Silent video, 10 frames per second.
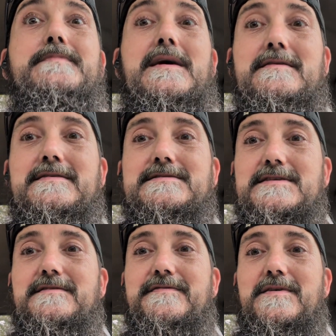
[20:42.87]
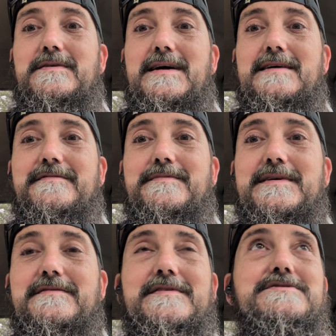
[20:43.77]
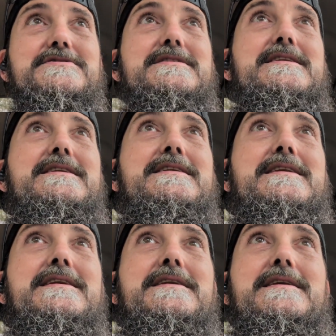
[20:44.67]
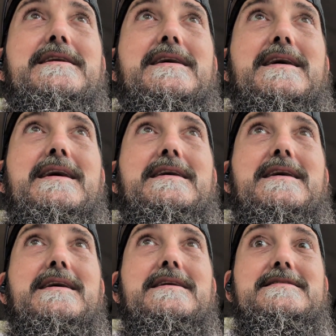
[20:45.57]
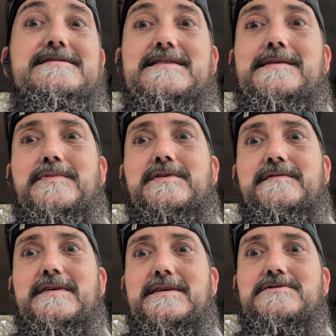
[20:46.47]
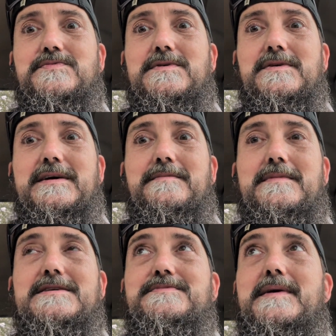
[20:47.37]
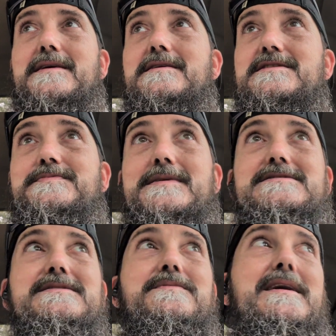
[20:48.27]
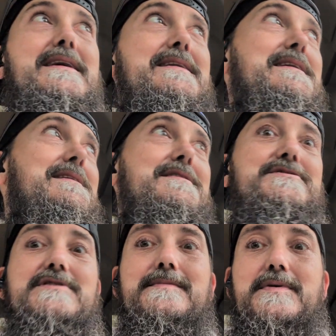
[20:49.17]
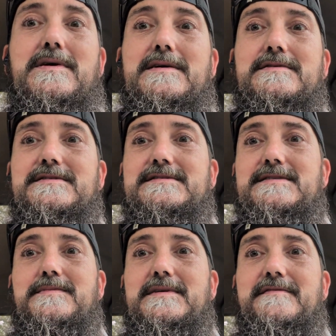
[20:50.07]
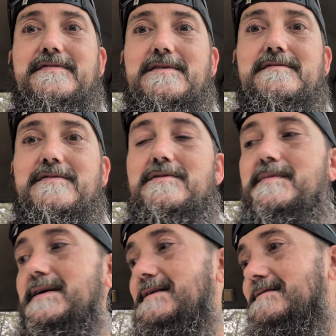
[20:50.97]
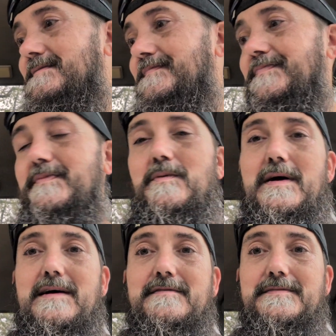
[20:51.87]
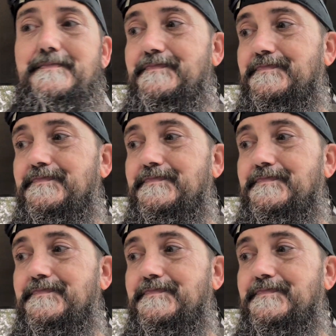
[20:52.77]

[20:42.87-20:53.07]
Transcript: Everything's gonna fall in line for me eventually. And these skateboarding videos will get much better, especially when I get a tripod or someone to film for me or whatever.